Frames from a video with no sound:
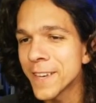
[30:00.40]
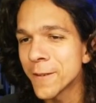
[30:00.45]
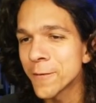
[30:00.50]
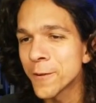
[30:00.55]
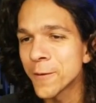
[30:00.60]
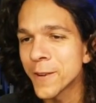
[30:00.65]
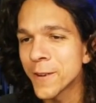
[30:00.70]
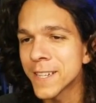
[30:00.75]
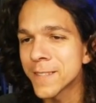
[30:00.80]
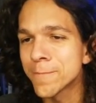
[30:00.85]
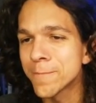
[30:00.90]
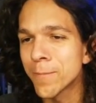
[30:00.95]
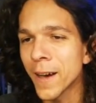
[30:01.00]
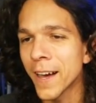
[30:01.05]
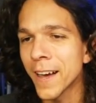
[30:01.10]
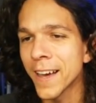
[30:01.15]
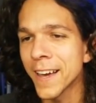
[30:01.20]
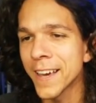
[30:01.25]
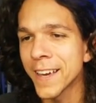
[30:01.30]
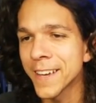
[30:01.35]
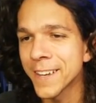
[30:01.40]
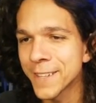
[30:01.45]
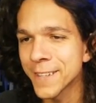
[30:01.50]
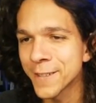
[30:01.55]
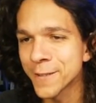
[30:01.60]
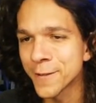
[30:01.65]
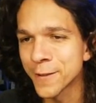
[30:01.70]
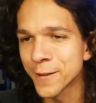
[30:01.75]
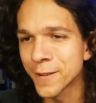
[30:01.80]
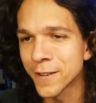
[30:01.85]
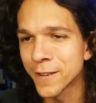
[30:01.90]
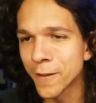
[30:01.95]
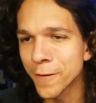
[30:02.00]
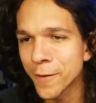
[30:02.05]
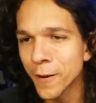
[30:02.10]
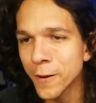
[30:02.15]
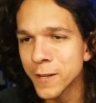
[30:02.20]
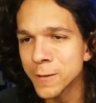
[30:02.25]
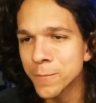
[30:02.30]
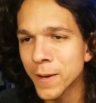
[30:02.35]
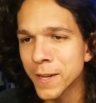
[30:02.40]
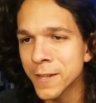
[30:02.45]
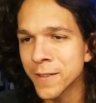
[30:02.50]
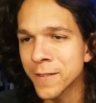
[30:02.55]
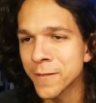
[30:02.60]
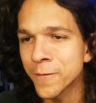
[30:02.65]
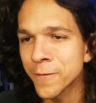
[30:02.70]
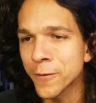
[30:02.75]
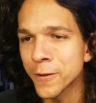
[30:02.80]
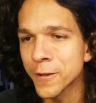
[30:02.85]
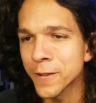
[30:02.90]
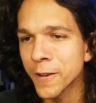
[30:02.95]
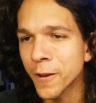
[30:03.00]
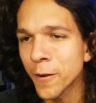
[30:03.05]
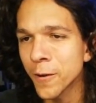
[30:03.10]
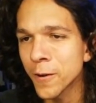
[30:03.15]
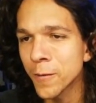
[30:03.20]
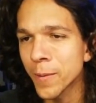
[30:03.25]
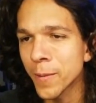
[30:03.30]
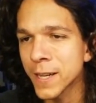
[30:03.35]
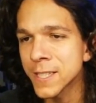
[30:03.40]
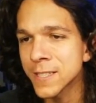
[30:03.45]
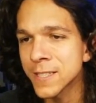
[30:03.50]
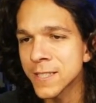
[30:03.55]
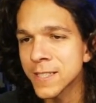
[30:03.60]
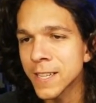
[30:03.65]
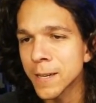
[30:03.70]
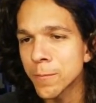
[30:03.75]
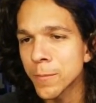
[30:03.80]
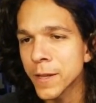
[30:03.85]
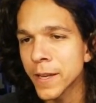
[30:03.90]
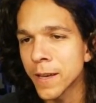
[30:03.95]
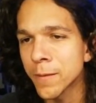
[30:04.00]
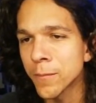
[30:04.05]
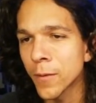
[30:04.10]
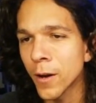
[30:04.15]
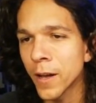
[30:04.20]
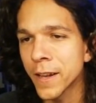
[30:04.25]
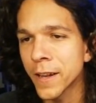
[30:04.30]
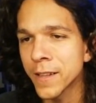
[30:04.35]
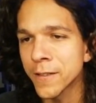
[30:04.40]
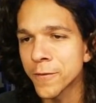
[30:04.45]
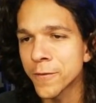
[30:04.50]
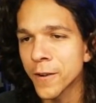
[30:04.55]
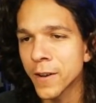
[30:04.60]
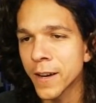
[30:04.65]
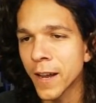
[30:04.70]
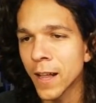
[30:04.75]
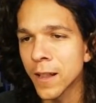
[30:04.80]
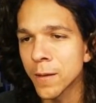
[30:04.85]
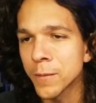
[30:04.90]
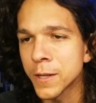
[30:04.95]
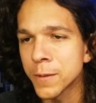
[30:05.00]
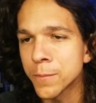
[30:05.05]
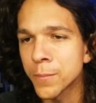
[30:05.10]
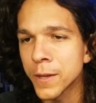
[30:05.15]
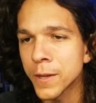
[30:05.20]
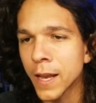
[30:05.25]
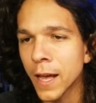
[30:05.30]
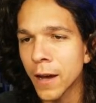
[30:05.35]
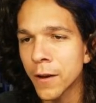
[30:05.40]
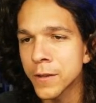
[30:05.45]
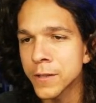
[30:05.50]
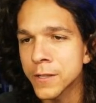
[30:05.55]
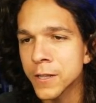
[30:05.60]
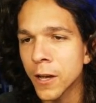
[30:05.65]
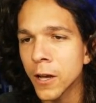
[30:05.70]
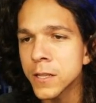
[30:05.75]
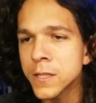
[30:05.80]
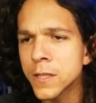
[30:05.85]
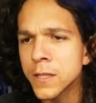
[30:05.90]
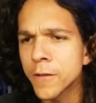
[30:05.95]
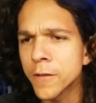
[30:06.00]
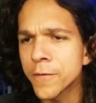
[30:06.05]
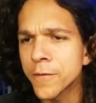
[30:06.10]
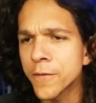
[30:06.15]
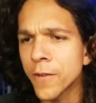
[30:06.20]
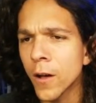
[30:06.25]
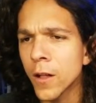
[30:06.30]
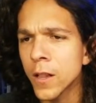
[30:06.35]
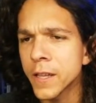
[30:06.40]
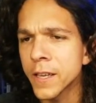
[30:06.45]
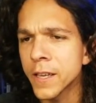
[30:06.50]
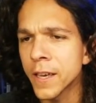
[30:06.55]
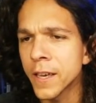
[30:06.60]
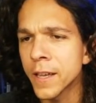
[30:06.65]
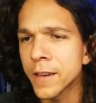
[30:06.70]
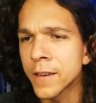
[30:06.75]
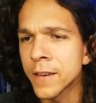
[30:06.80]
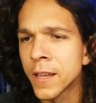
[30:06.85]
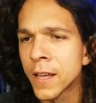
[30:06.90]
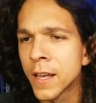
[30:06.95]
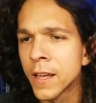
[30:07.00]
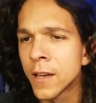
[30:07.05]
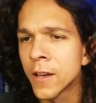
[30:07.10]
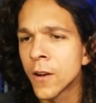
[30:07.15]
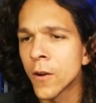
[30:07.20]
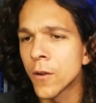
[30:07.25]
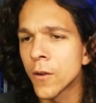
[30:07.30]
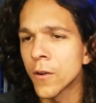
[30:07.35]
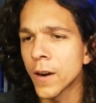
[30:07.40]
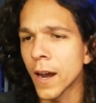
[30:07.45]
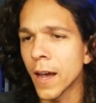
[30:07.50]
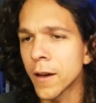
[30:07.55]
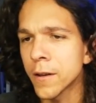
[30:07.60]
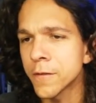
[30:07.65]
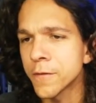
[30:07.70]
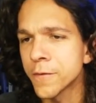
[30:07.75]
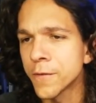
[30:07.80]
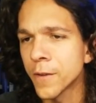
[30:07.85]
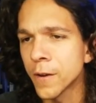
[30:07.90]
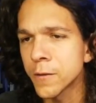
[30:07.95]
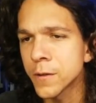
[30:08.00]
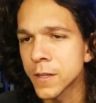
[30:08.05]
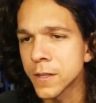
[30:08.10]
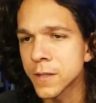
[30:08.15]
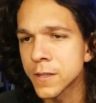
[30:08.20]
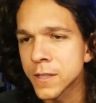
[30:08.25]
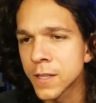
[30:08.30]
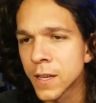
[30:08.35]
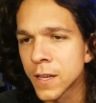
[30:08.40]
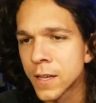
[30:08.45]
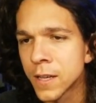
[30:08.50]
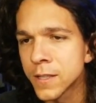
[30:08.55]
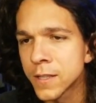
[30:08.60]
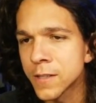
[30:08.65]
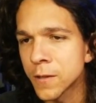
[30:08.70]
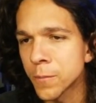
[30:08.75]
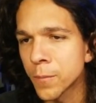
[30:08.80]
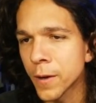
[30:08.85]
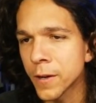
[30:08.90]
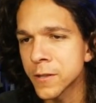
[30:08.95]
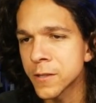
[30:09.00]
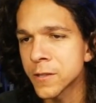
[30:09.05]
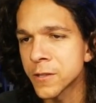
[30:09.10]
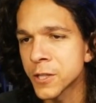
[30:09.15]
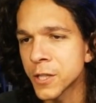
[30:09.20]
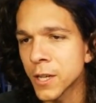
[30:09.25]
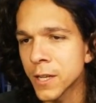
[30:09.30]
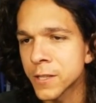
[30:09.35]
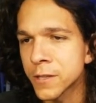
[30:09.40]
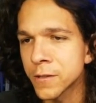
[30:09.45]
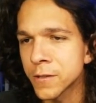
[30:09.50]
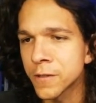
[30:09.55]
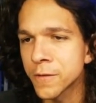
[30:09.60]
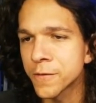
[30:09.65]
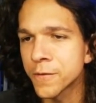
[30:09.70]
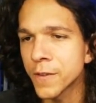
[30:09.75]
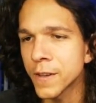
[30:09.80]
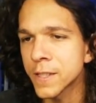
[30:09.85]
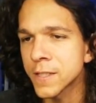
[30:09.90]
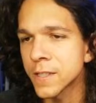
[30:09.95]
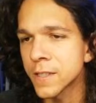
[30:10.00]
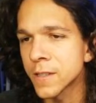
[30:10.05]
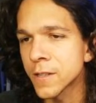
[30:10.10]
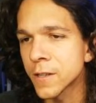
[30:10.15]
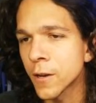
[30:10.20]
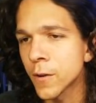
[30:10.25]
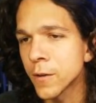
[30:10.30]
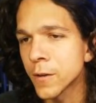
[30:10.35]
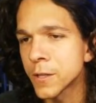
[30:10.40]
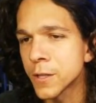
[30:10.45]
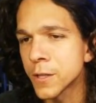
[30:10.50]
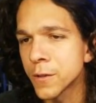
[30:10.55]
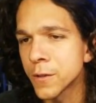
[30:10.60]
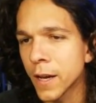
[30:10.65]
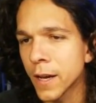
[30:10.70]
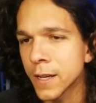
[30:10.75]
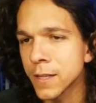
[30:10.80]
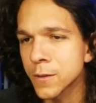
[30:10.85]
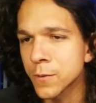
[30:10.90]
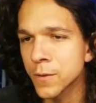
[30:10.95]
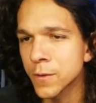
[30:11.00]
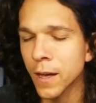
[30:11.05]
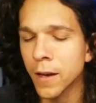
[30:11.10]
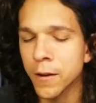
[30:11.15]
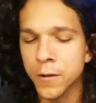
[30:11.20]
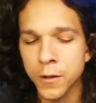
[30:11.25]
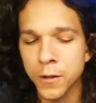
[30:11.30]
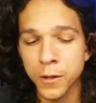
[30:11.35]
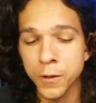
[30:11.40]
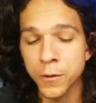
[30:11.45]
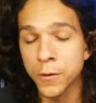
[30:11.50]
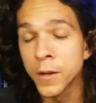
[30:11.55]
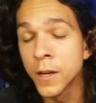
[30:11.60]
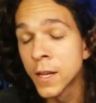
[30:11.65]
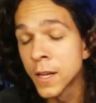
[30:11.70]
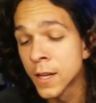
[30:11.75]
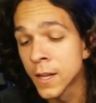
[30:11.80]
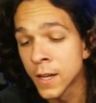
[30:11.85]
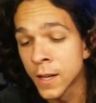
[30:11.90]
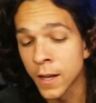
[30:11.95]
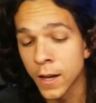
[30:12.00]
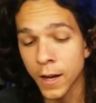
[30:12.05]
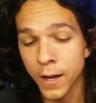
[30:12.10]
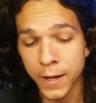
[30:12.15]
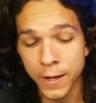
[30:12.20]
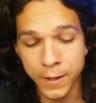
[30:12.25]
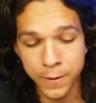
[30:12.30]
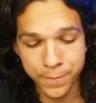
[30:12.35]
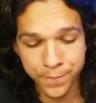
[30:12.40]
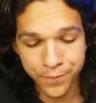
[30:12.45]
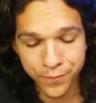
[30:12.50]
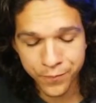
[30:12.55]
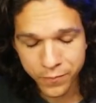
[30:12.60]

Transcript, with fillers: we went by your focus method for the code by disassembling and modding the front element, but now it's constantly falling in or out of focus. Is there a better suggestion to fixing a Kowa 2X without glue? Um,